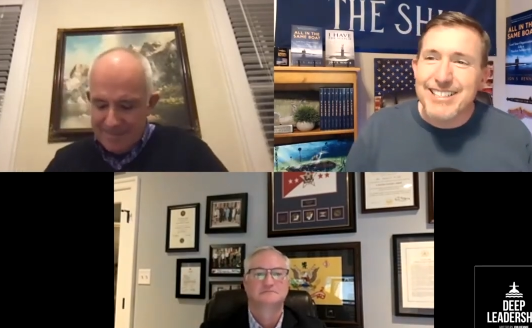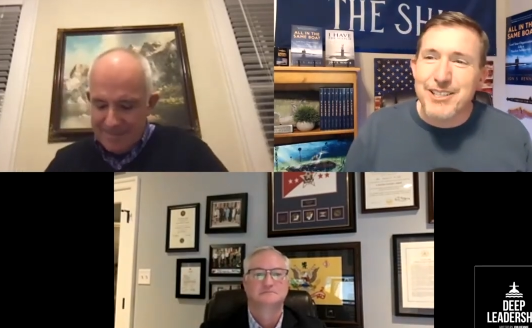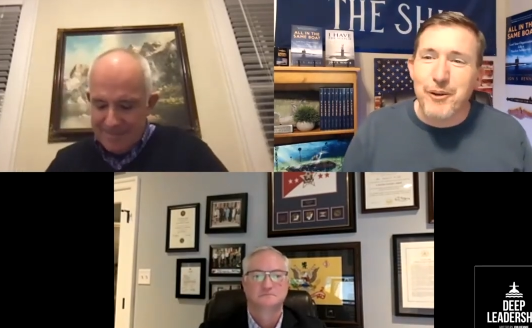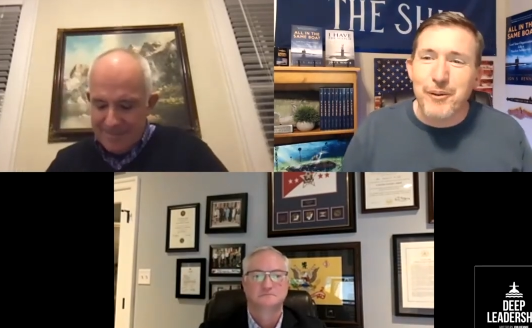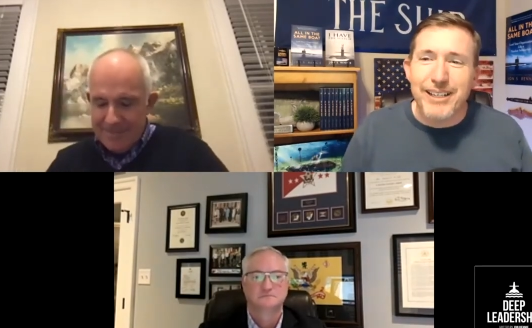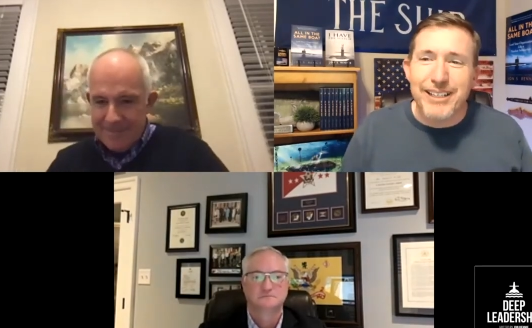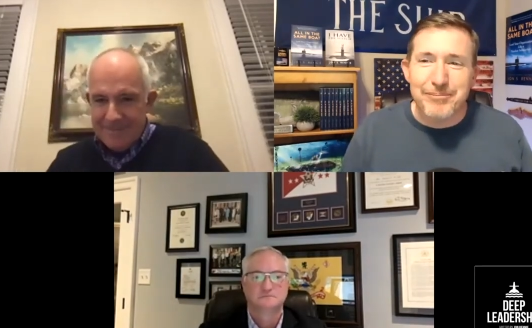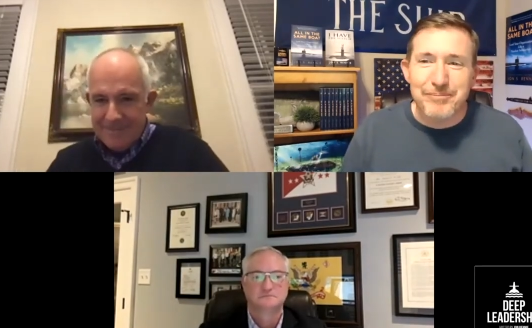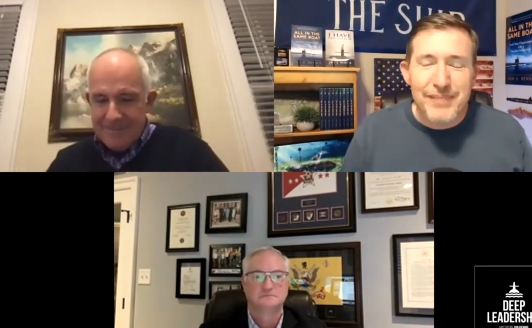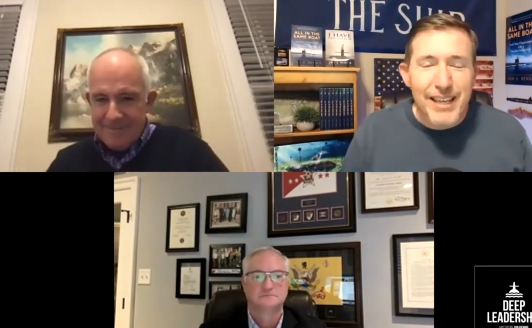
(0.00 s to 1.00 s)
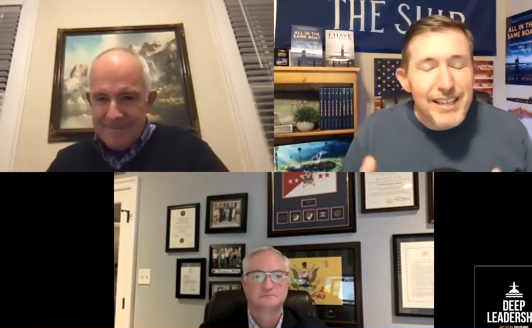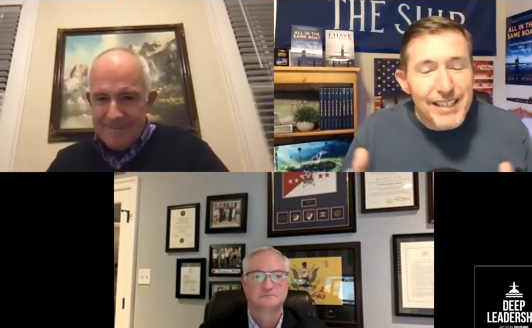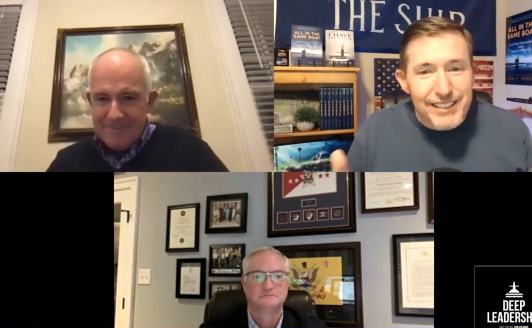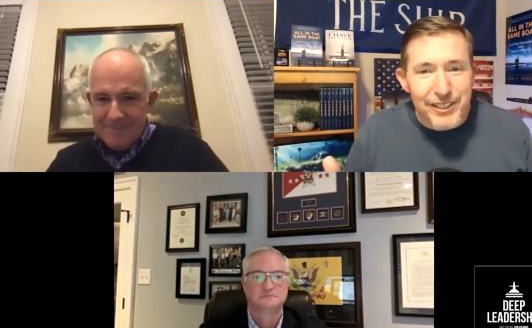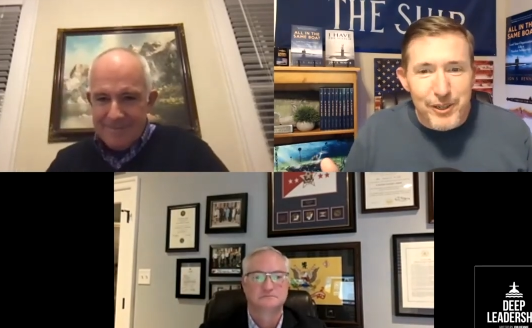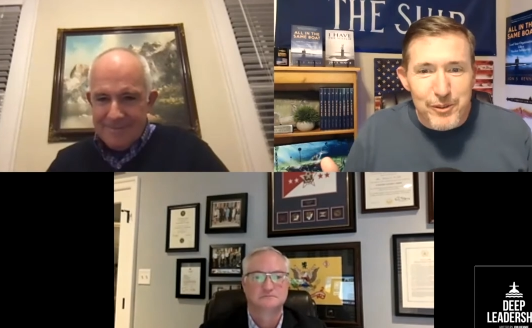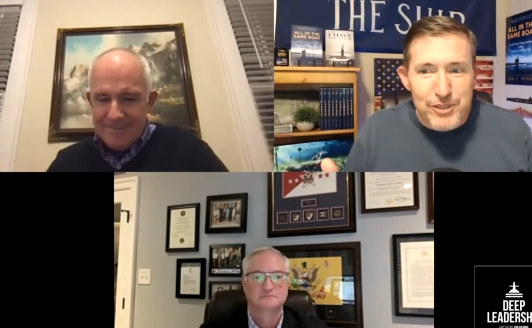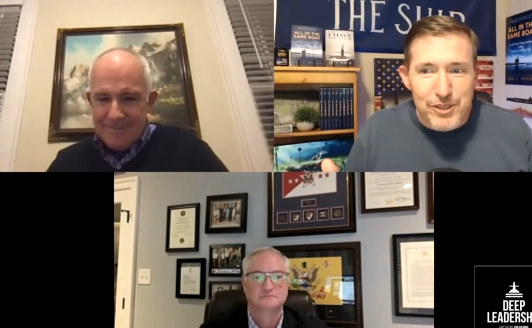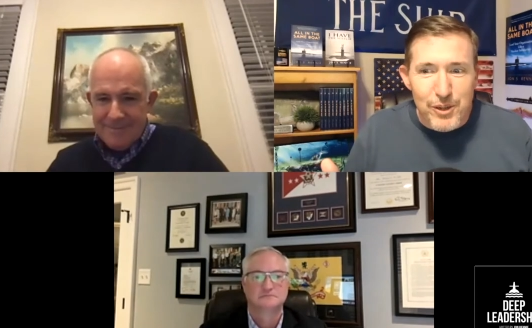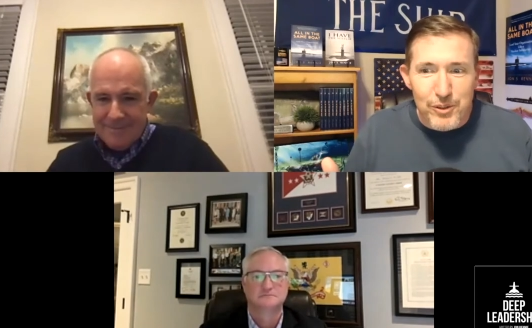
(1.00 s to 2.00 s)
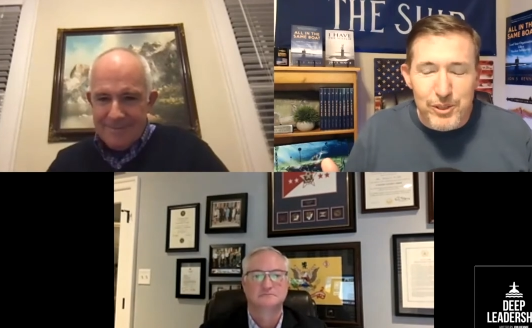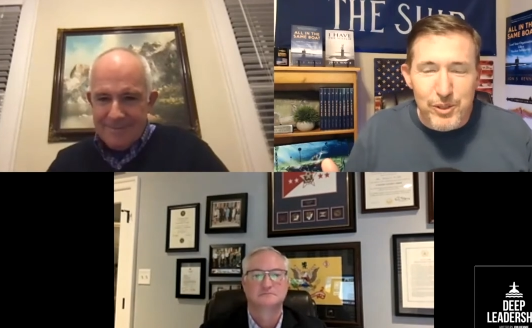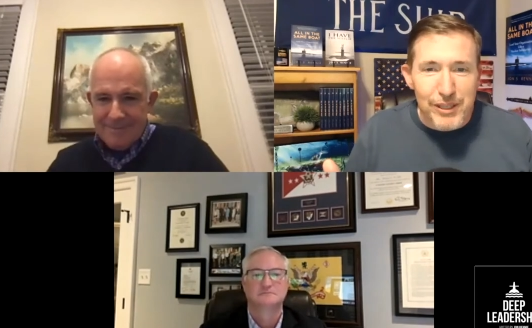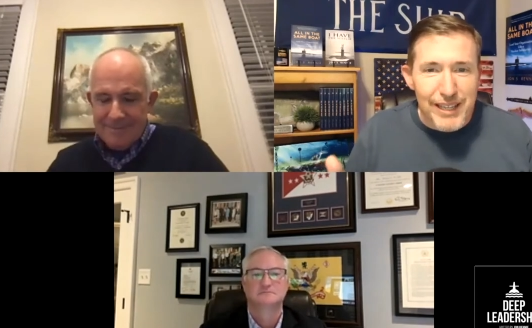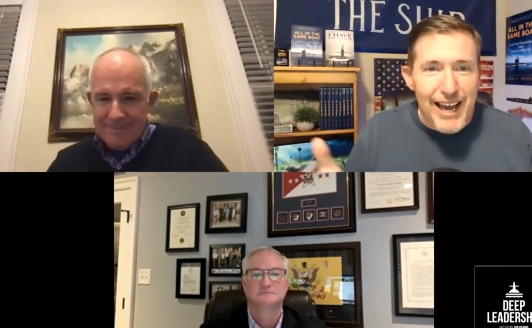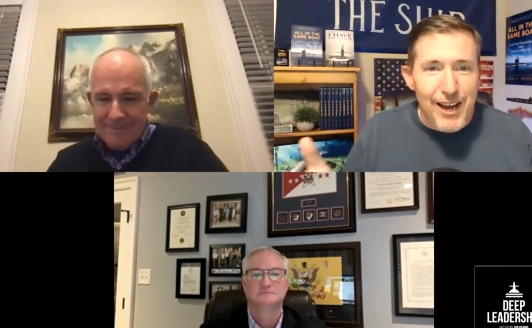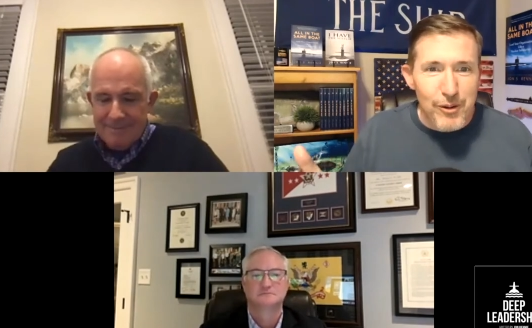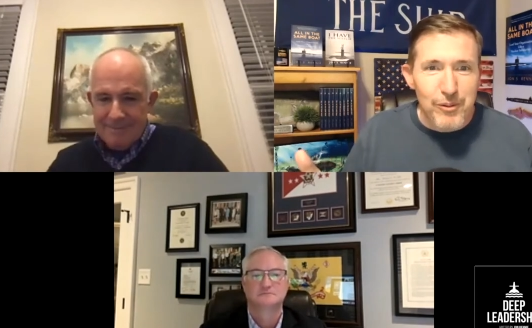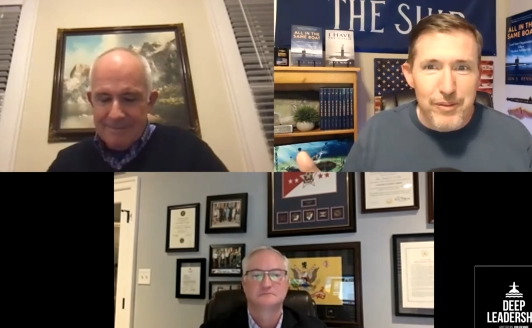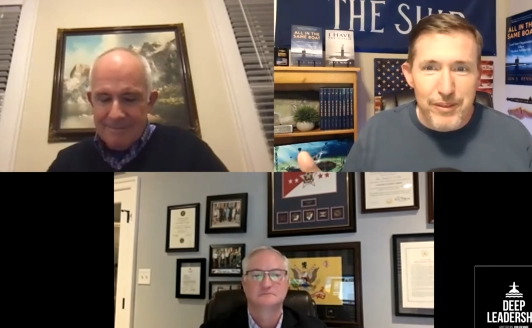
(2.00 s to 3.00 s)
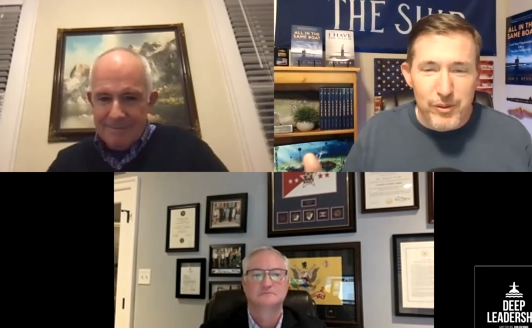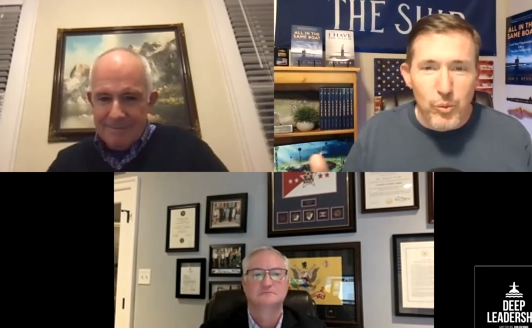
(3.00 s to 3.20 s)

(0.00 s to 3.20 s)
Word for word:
Speaker 1: So, um, you know so you allow